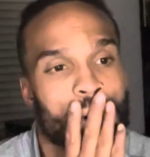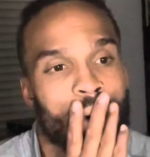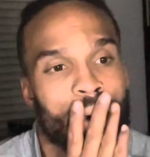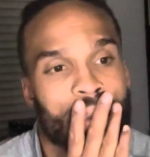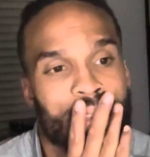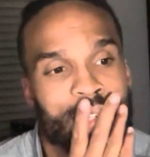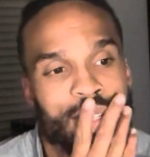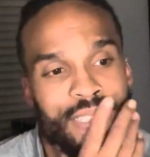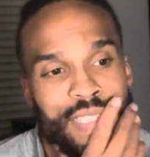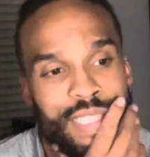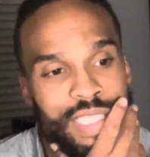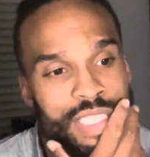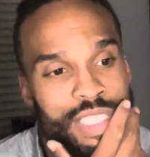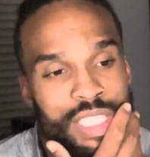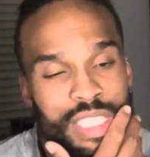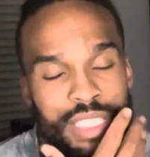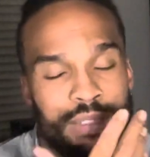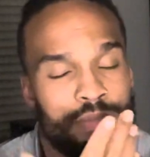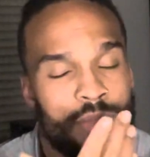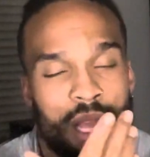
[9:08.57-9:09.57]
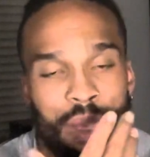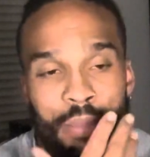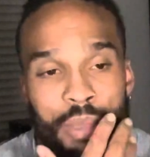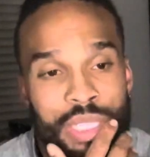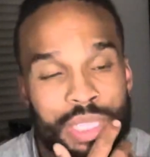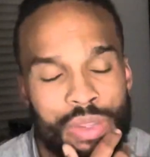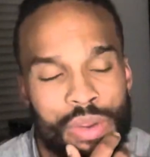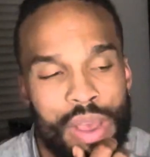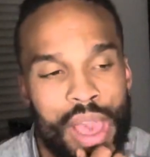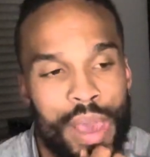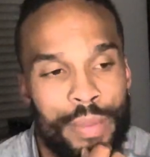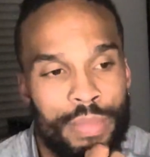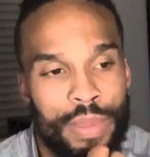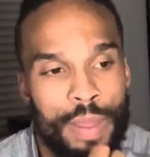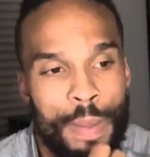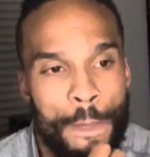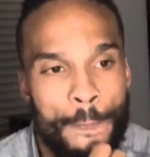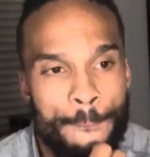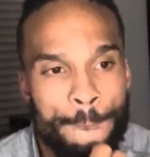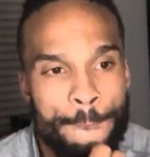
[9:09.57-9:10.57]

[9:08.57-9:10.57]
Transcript: This just made me so happy.